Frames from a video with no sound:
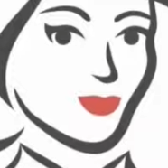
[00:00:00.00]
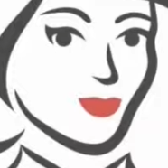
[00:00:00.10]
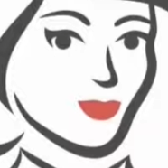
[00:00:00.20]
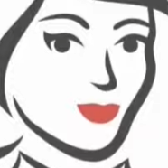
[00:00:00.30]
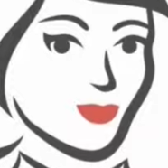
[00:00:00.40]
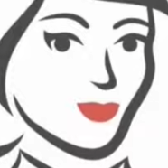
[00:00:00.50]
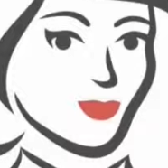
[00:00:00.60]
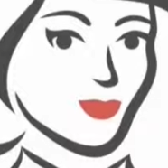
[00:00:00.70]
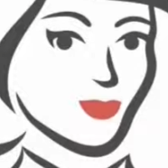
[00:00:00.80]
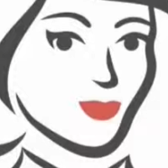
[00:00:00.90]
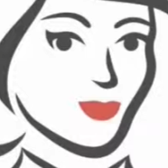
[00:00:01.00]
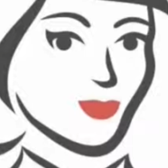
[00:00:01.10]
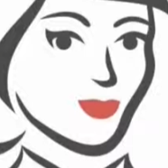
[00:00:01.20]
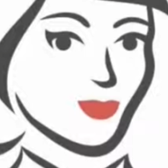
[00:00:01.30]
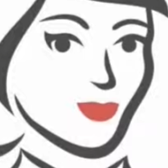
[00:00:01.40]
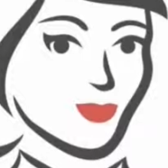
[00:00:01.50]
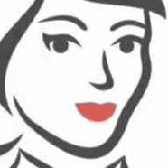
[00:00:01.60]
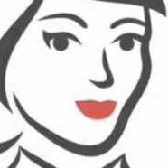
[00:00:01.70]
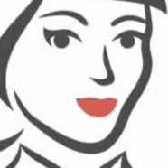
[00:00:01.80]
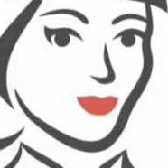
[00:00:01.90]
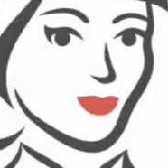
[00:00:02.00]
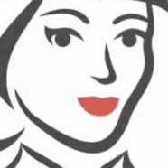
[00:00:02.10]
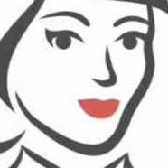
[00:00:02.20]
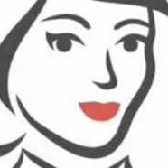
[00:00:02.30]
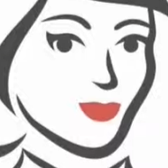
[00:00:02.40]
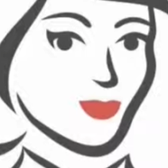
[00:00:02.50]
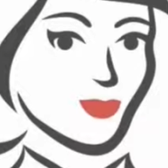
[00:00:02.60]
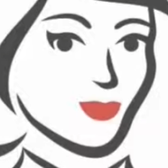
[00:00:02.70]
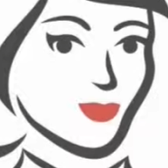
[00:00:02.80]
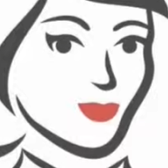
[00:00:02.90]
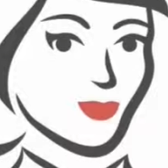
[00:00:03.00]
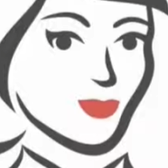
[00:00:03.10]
discovered with the help of,